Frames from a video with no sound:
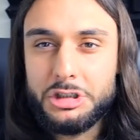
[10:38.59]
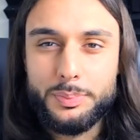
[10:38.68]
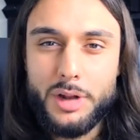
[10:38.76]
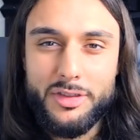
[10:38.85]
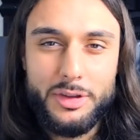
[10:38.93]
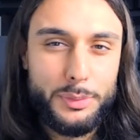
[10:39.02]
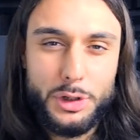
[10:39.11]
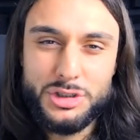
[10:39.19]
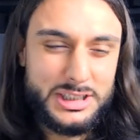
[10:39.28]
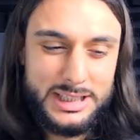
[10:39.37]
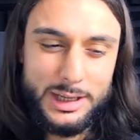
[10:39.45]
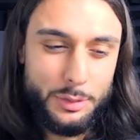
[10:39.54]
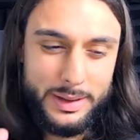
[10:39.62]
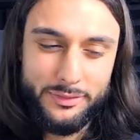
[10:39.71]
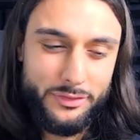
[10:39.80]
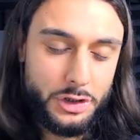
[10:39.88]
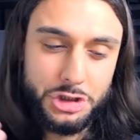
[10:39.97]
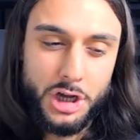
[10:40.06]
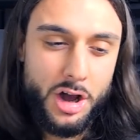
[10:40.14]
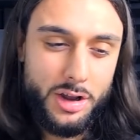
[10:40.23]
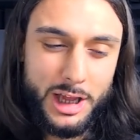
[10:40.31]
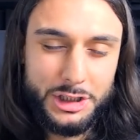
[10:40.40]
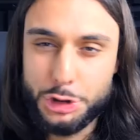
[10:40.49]
because like the music's a little bit for child,
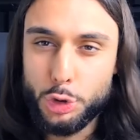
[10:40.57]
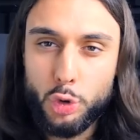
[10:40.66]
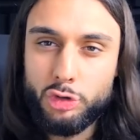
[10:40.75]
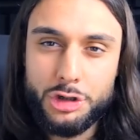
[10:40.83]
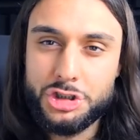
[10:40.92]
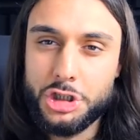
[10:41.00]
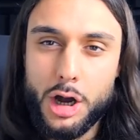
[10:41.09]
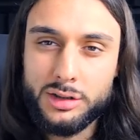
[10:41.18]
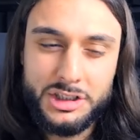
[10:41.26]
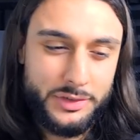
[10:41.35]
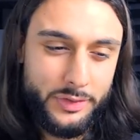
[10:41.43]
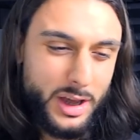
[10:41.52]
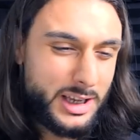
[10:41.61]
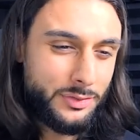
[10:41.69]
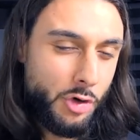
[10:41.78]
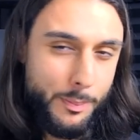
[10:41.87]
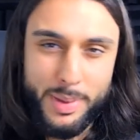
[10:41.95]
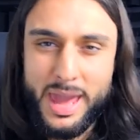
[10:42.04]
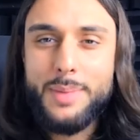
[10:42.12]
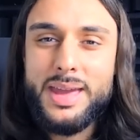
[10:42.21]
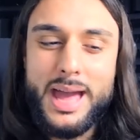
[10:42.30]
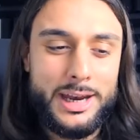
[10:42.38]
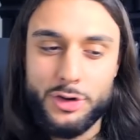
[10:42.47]
like children childish. I feel like it's for a
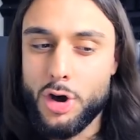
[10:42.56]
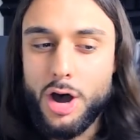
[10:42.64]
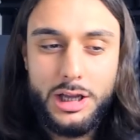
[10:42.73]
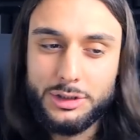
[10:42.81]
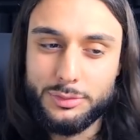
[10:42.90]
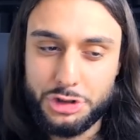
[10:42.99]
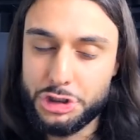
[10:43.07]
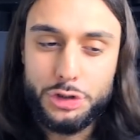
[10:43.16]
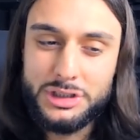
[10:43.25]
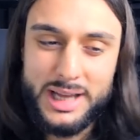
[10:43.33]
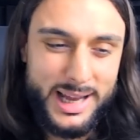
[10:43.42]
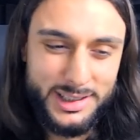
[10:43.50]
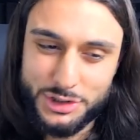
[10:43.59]
baby ad, not a juice ad.